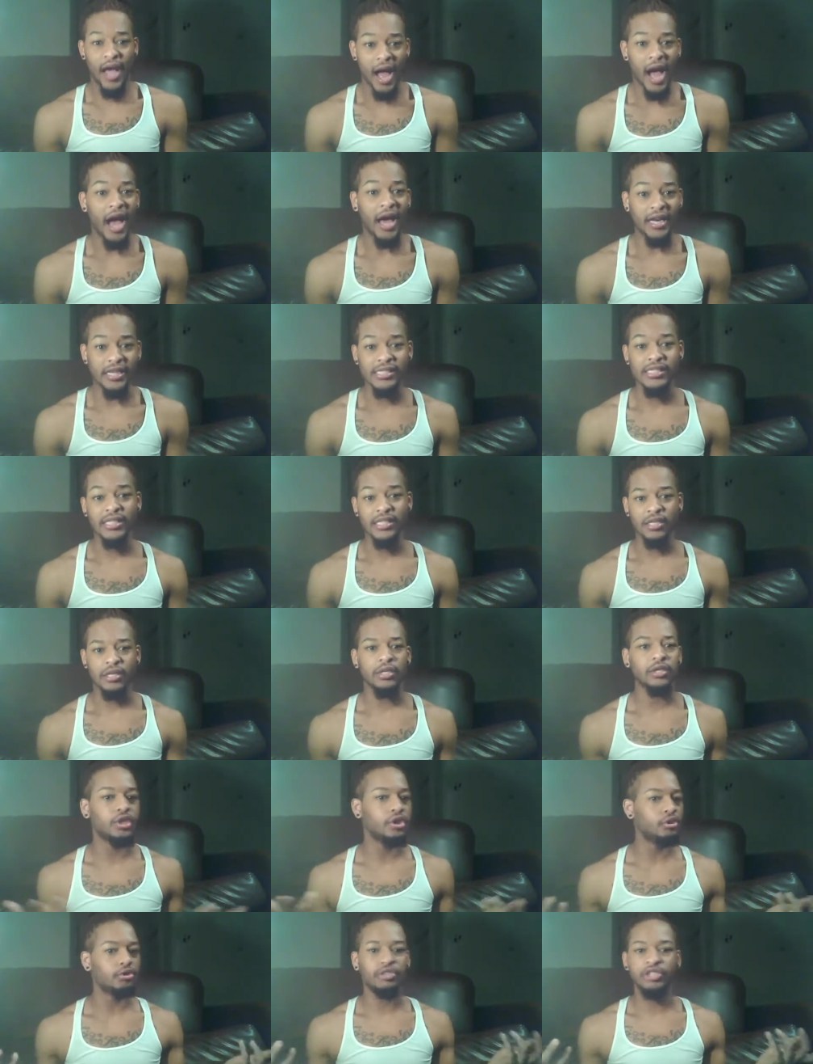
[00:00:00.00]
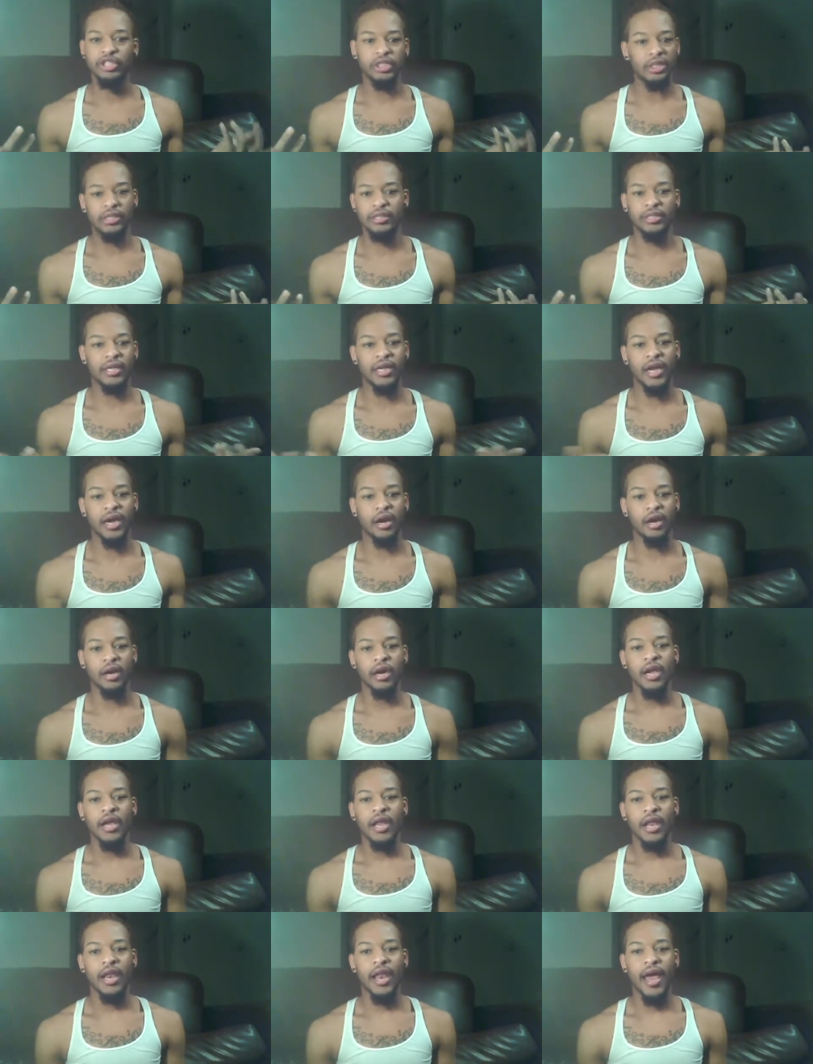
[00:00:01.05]
Honestly, you shouldn't care.
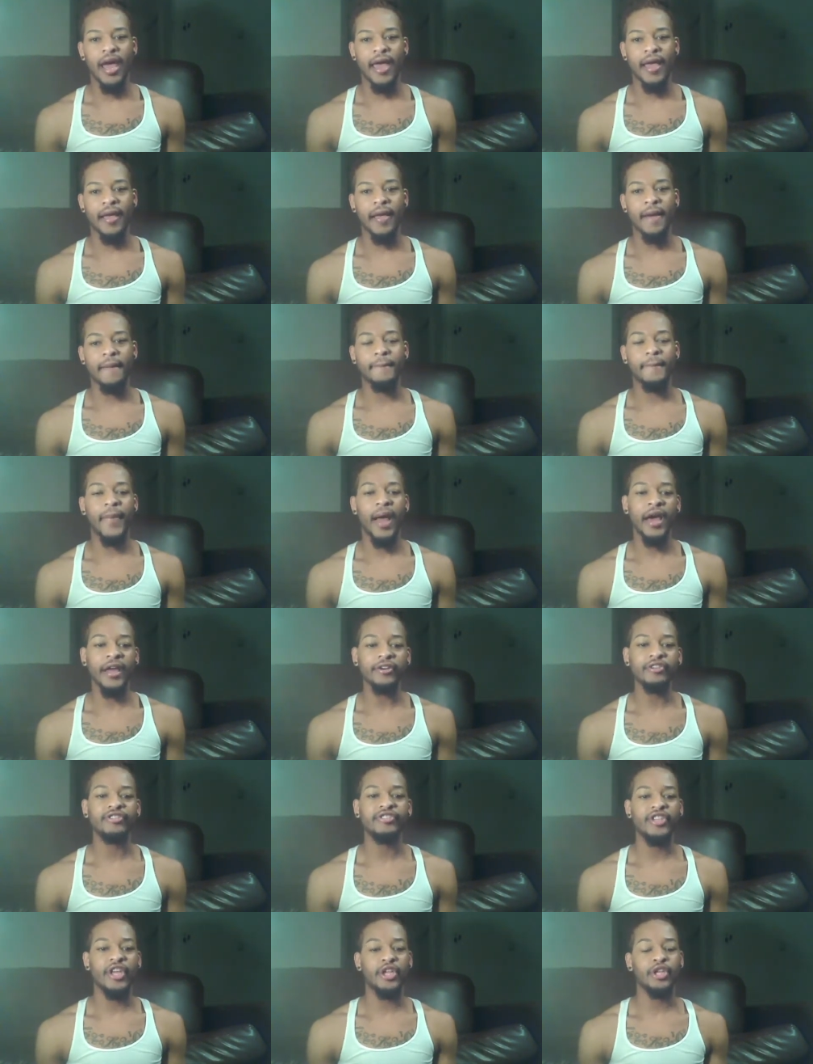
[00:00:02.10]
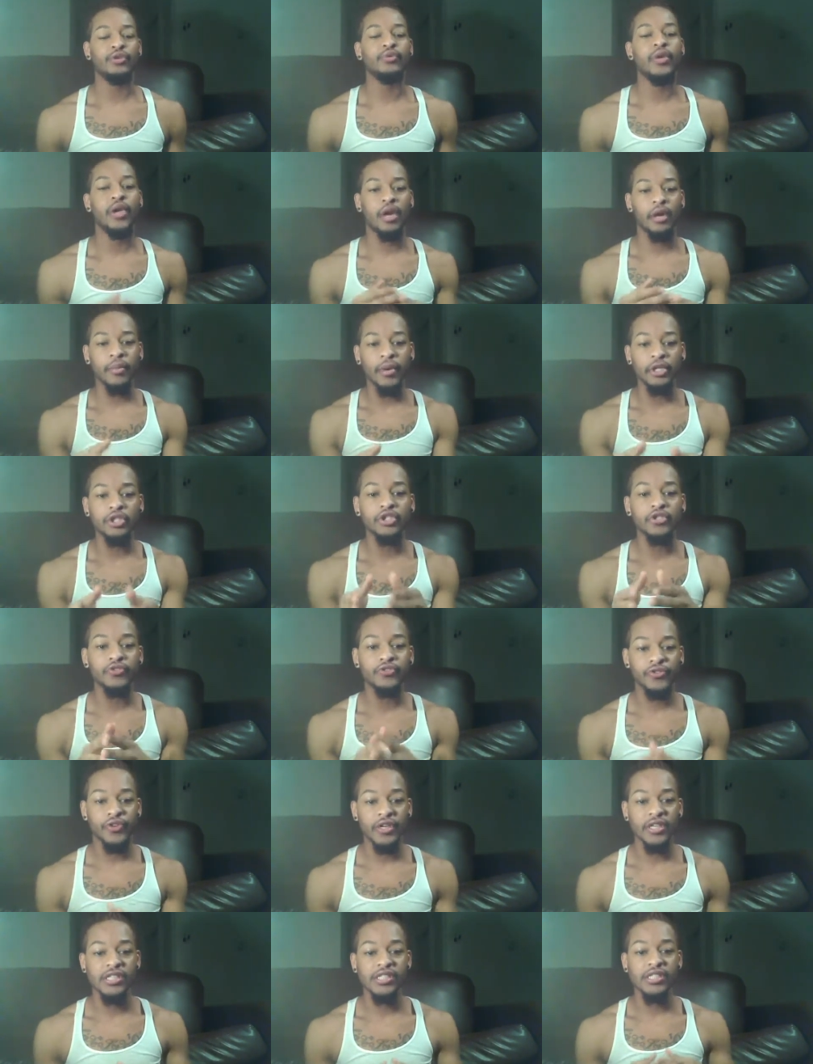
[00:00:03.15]
Like, I understand you care about your
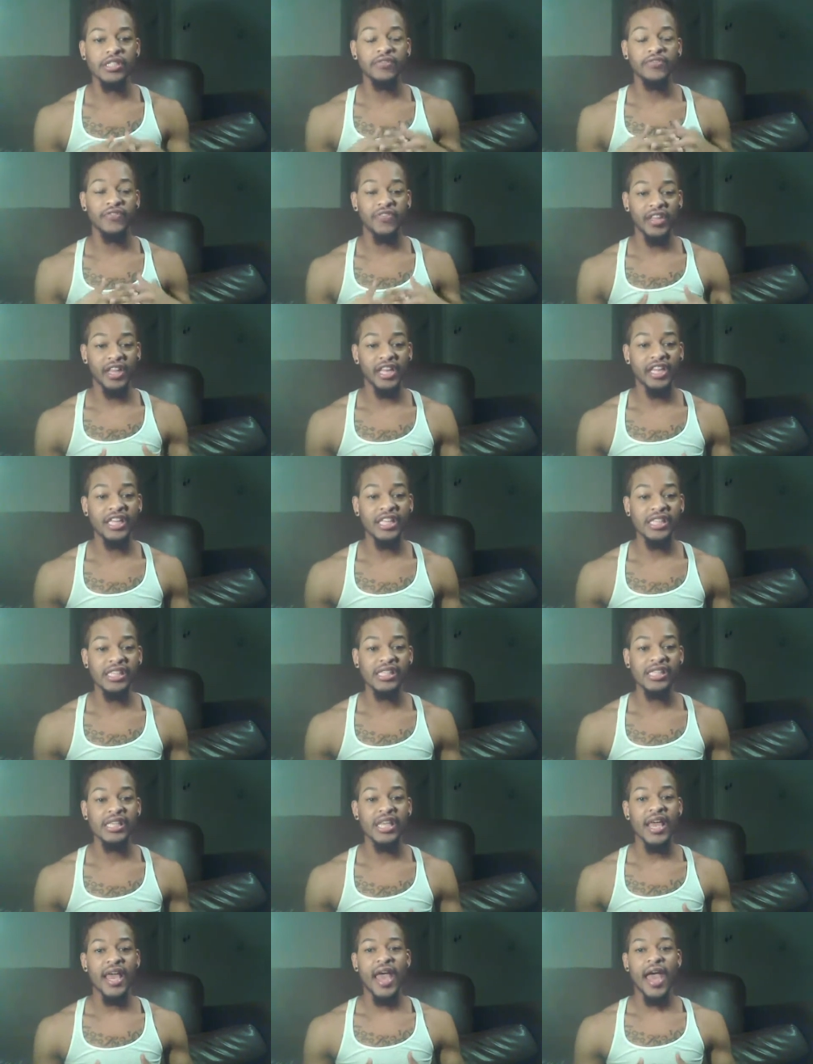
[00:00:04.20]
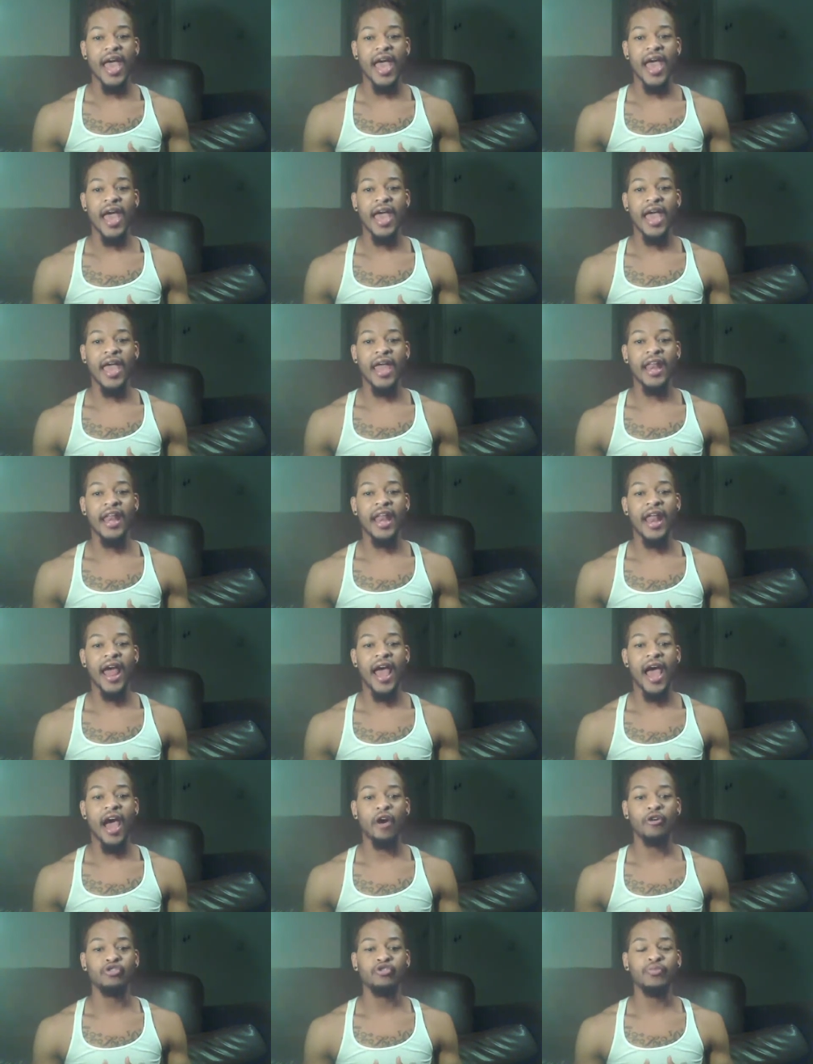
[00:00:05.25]
friend's feelings and
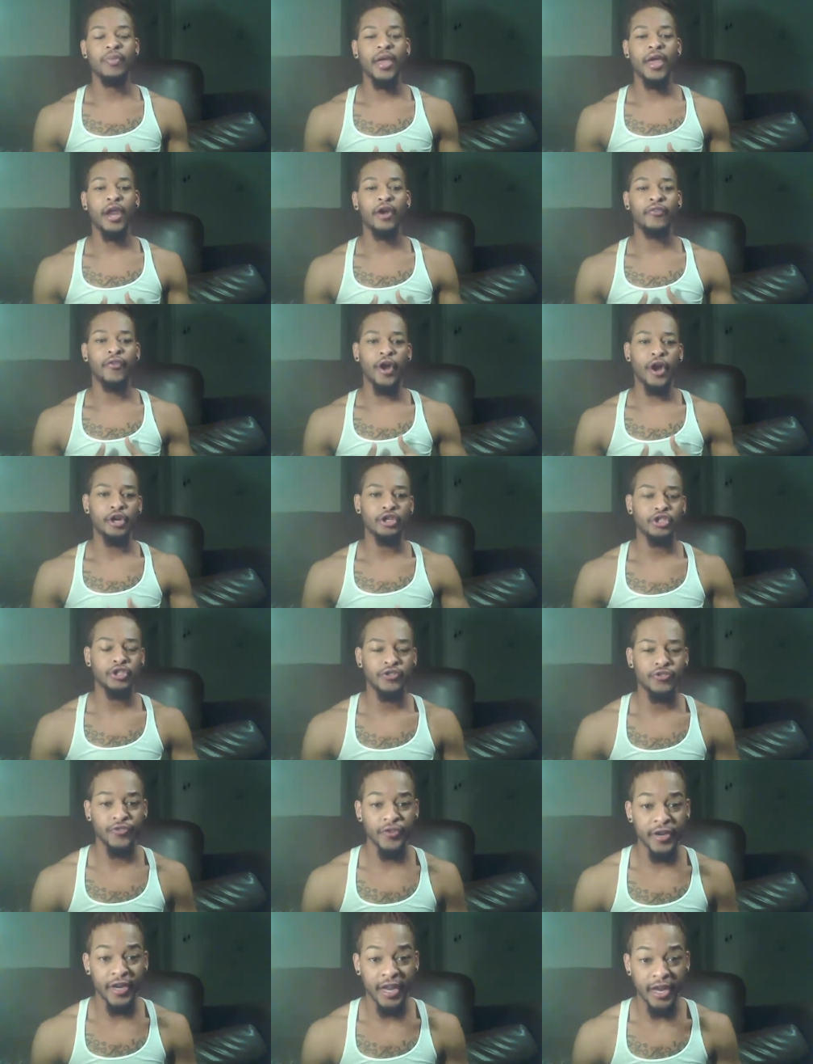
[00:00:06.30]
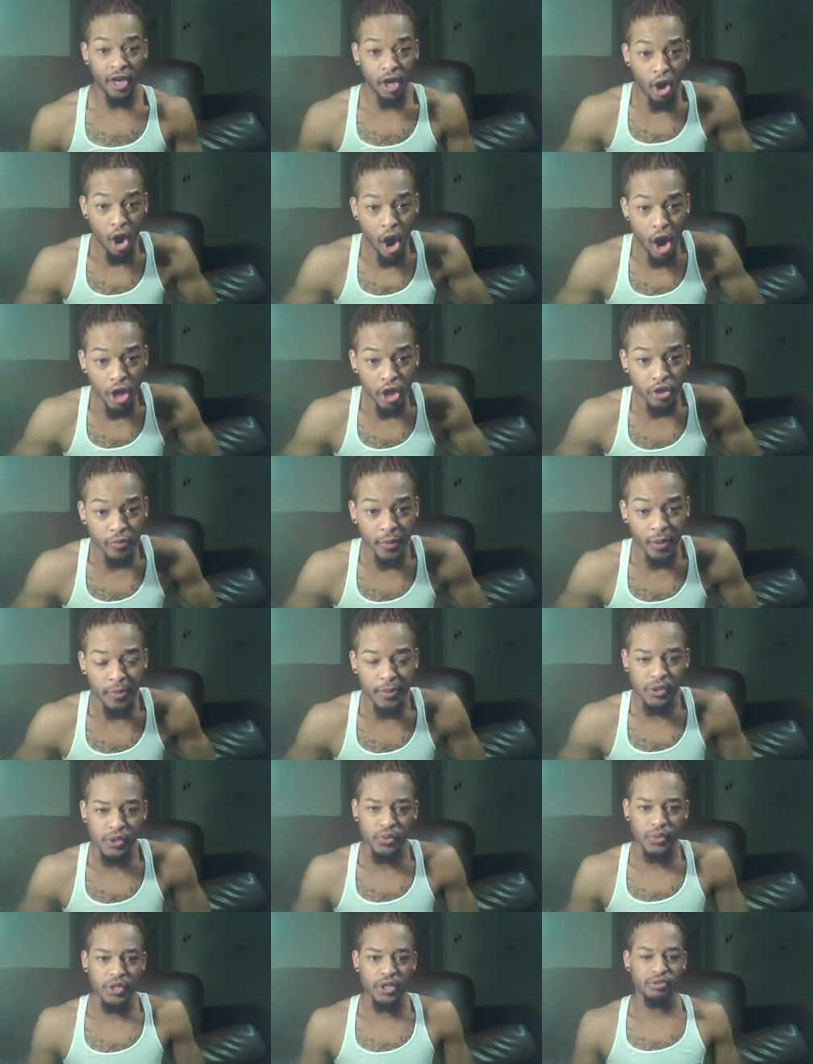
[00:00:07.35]
how you may have hurt your friend in an argument
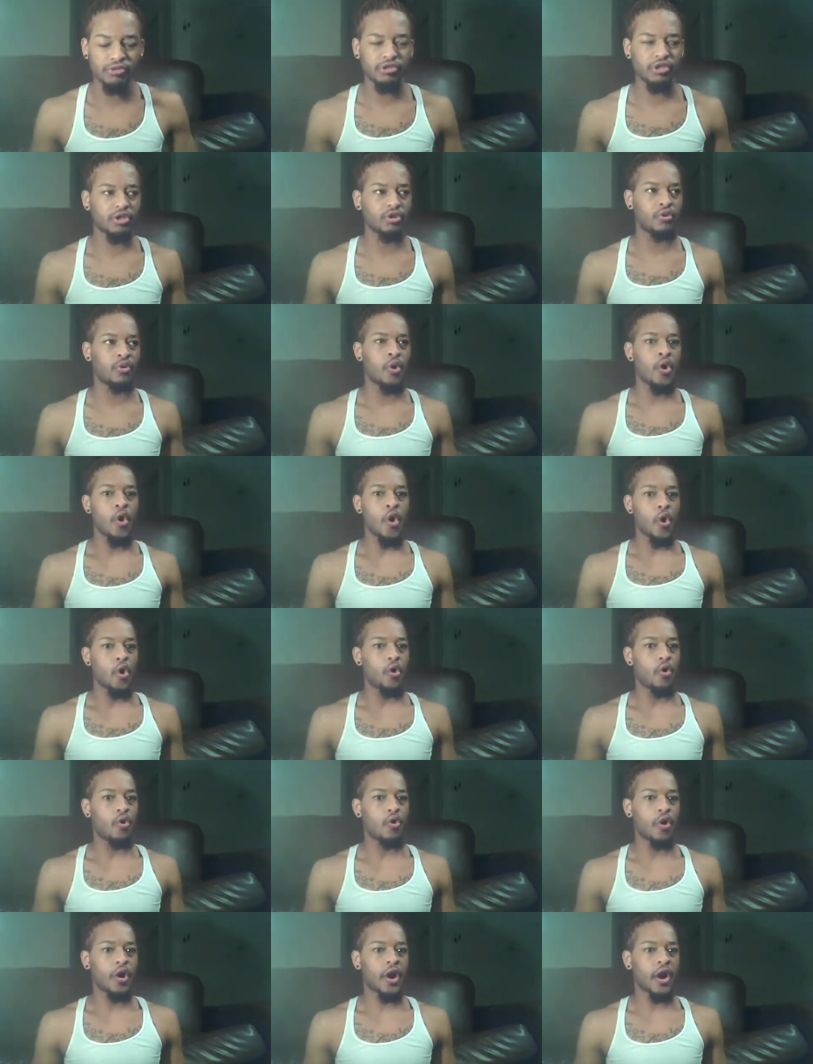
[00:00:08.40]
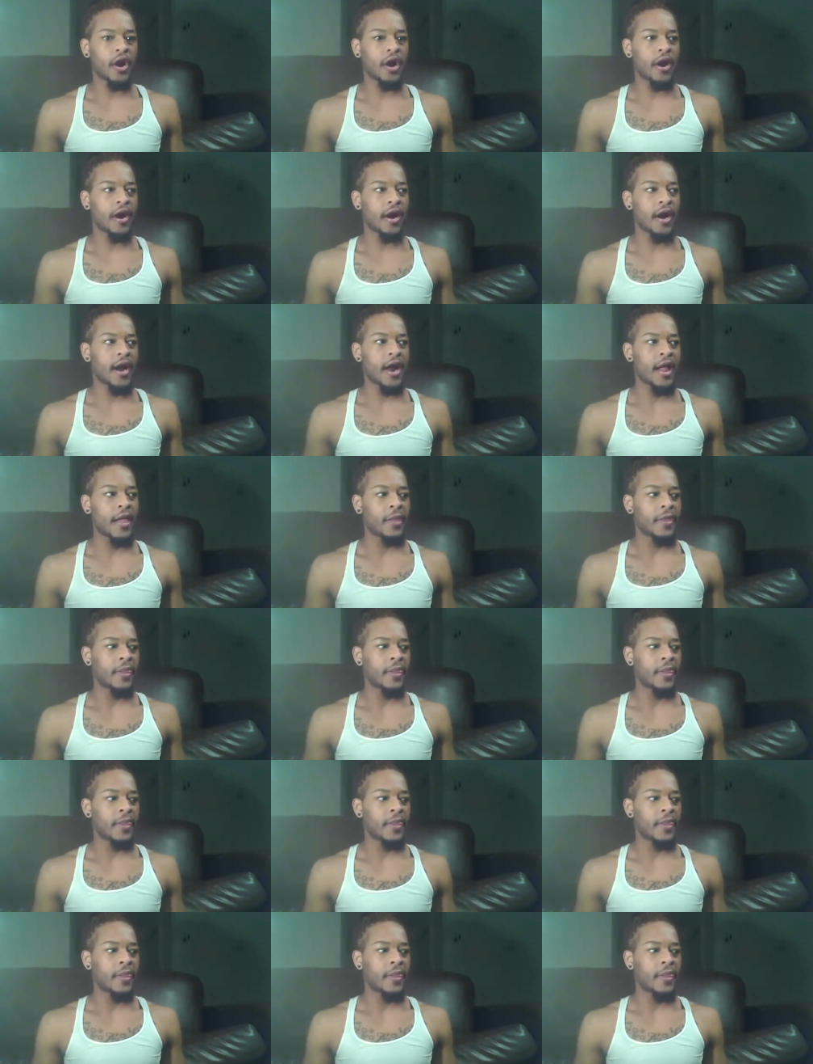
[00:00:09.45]
between you two, or